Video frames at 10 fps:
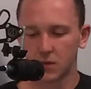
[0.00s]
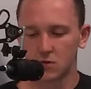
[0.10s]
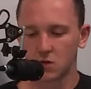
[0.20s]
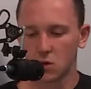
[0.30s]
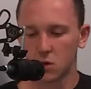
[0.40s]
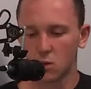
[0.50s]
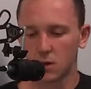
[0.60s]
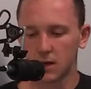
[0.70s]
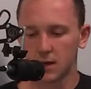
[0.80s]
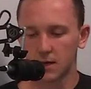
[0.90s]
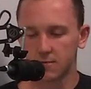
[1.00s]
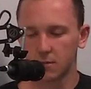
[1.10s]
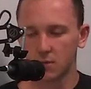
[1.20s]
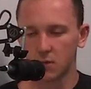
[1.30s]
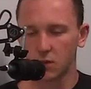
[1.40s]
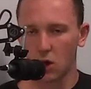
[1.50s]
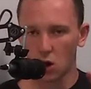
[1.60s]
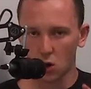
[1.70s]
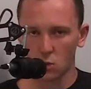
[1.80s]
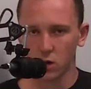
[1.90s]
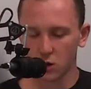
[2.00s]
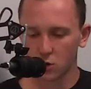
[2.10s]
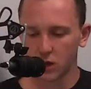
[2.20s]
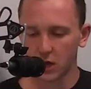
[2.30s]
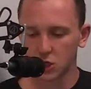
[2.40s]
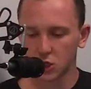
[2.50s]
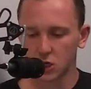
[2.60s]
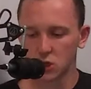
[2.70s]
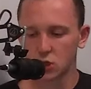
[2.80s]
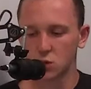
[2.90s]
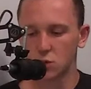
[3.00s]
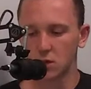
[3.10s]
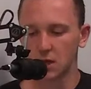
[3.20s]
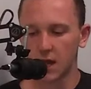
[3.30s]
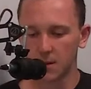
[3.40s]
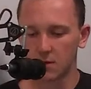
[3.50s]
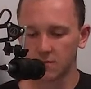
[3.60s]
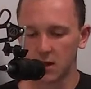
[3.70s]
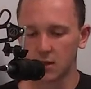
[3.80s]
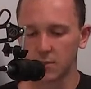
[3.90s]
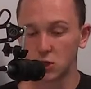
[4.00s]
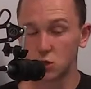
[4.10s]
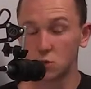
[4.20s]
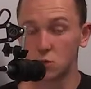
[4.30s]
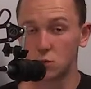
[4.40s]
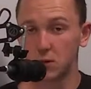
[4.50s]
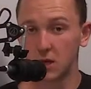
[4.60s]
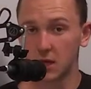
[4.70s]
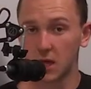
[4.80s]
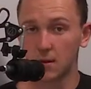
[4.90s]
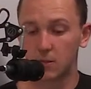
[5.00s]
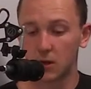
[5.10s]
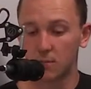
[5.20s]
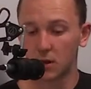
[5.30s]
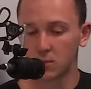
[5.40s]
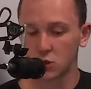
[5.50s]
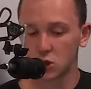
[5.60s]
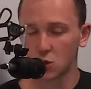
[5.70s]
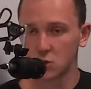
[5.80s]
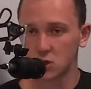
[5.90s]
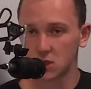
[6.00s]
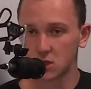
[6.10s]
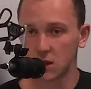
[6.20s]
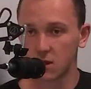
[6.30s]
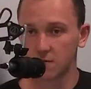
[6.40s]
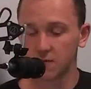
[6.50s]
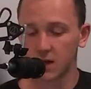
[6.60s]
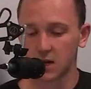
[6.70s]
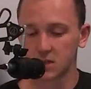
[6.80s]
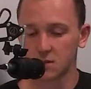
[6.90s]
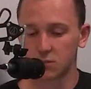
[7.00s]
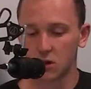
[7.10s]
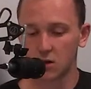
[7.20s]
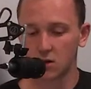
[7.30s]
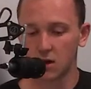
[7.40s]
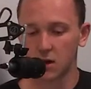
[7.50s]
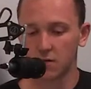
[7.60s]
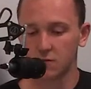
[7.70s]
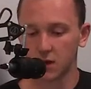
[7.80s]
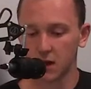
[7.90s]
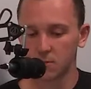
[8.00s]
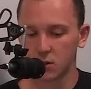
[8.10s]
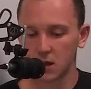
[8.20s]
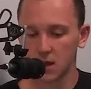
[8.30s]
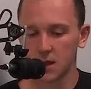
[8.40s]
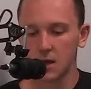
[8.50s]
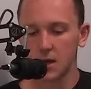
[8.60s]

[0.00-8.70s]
so from the hardware creation to the game development to being a gameplay publisher, which does a lot of the financing part of the gameplay,